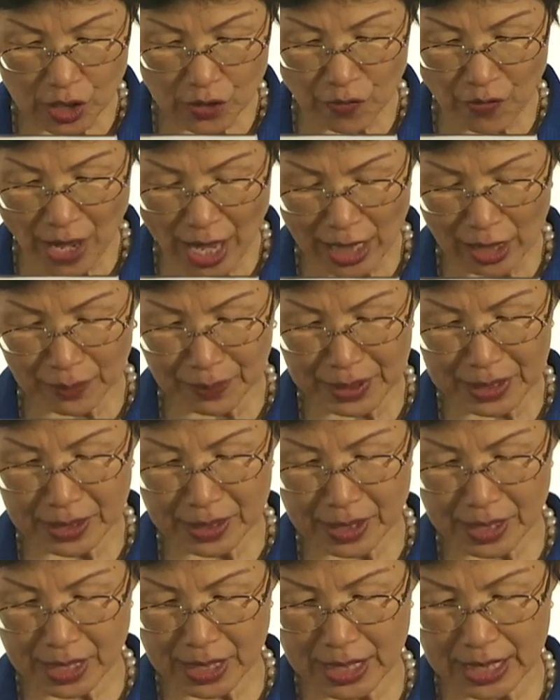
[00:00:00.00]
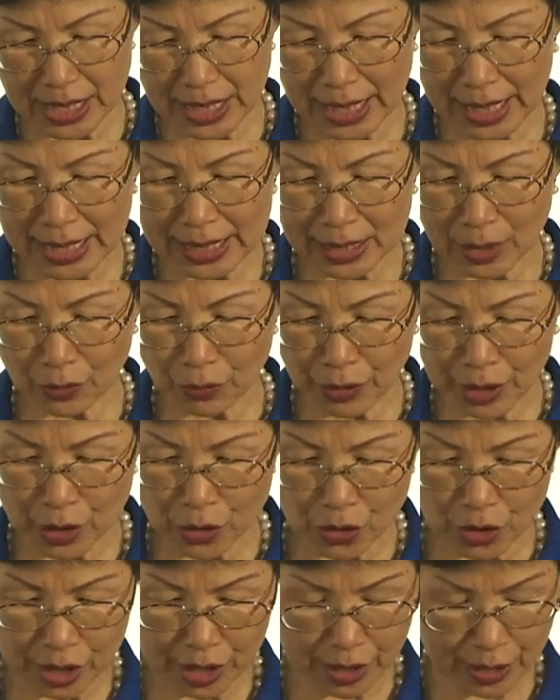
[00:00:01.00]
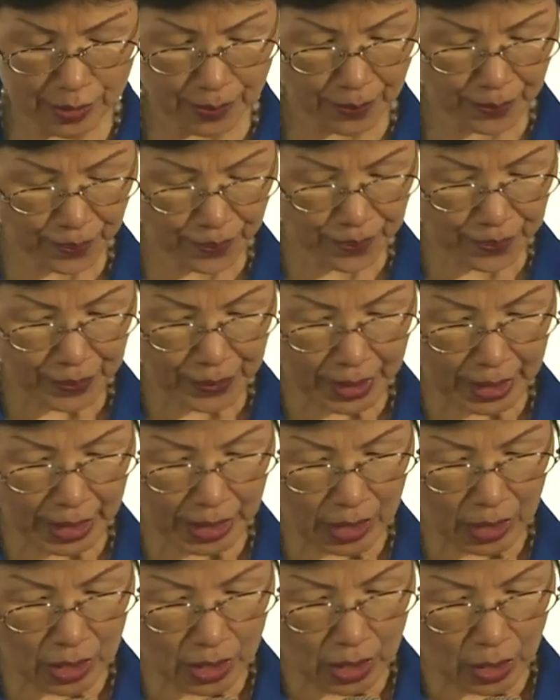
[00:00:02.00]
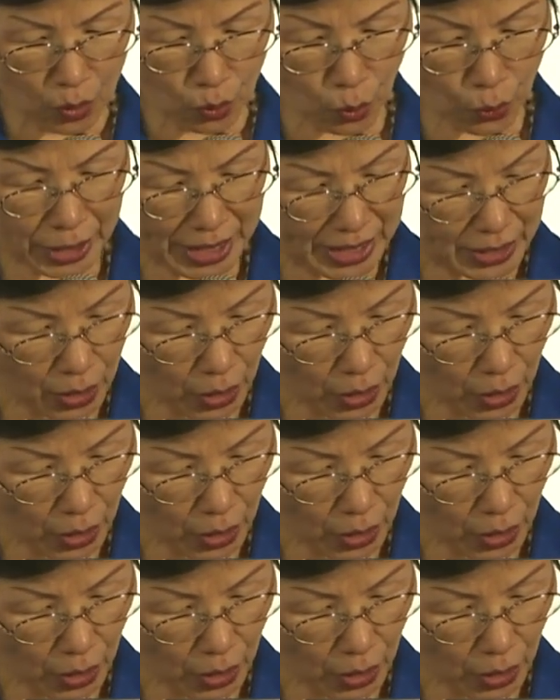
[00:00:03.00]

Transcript: developments in the region. We